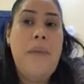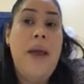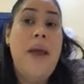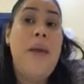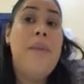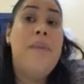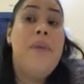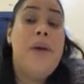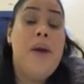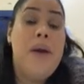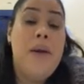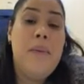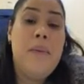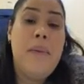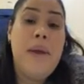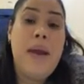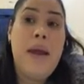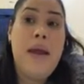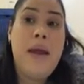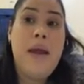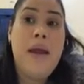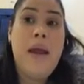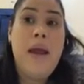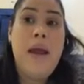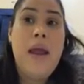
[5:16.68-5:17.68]

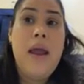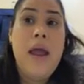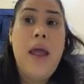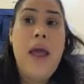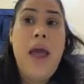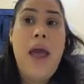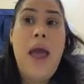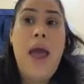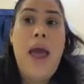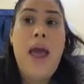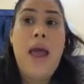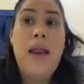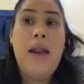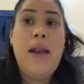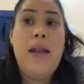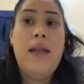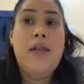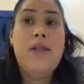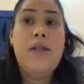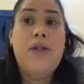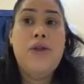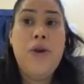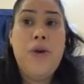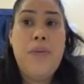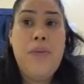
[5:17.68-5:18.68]
implement, and
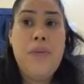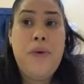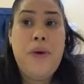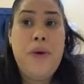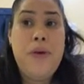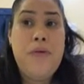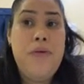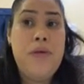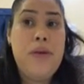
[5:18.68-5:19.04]
interpret